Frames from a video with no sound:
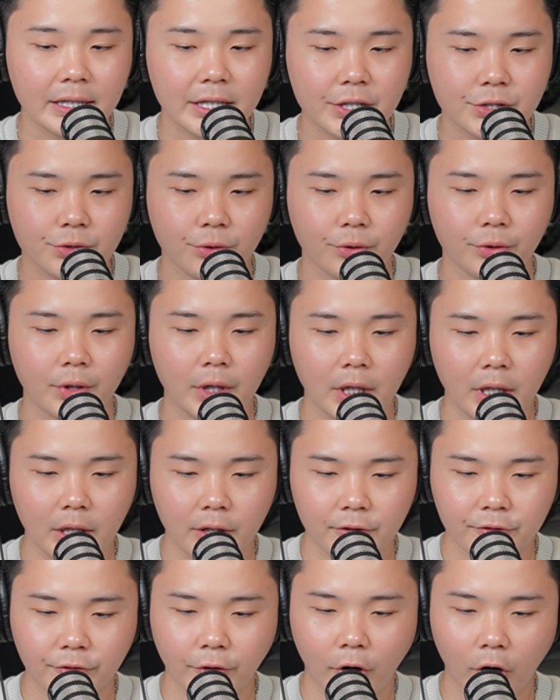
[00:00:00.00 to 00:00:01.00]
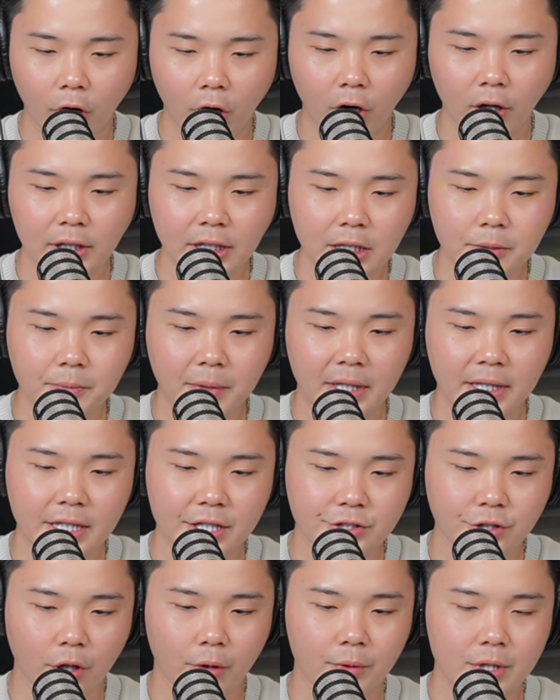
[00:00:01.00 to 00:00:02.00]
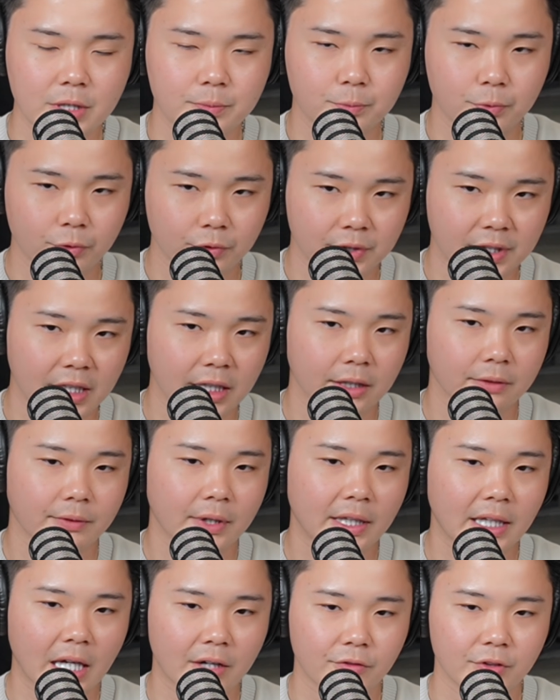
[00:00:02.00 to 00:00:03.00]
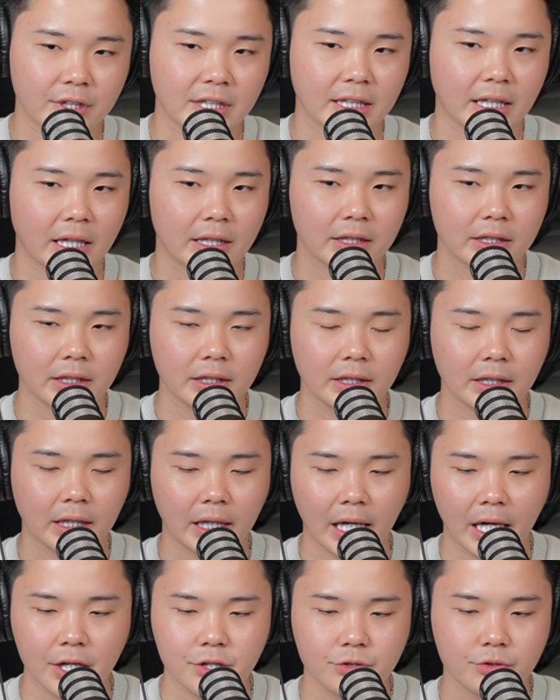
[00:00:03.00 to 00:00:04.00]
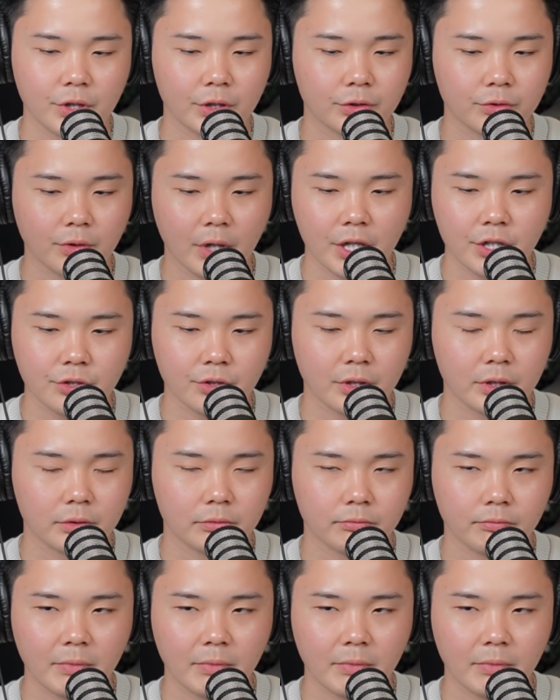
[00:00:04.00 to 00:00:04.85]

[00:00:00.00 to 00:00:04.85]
leasehold. For Holland, mainly it's always boutique, then everything under 100, 200,